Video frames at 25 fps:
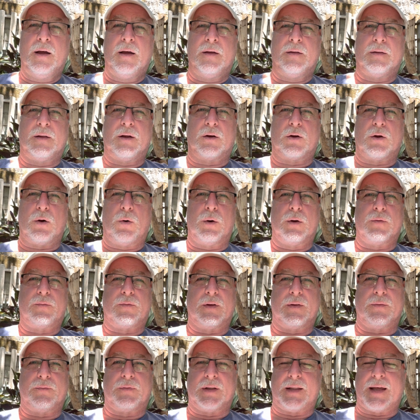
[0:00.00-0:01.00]
They're going
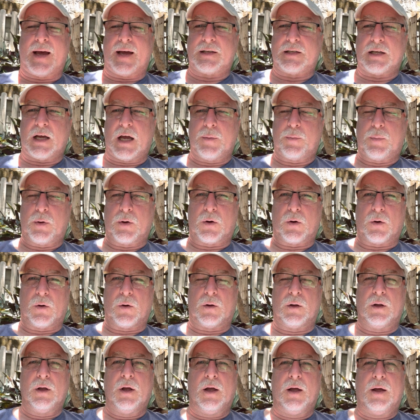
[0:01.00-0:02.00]
for that type of
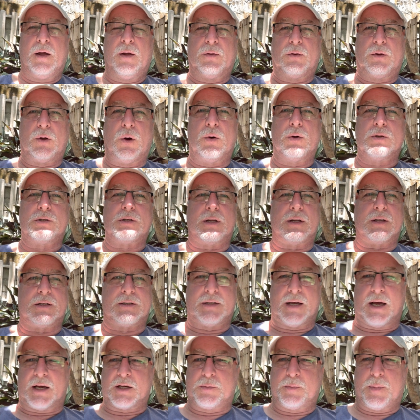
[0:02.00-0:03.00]
girl. Those are the
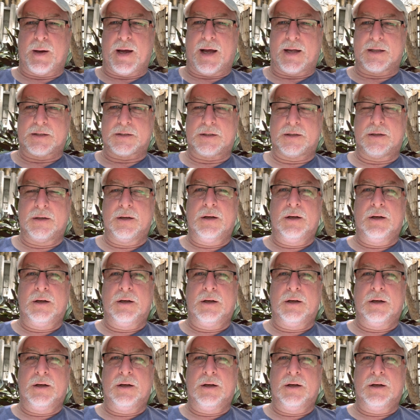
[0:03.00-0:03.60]
sexpats.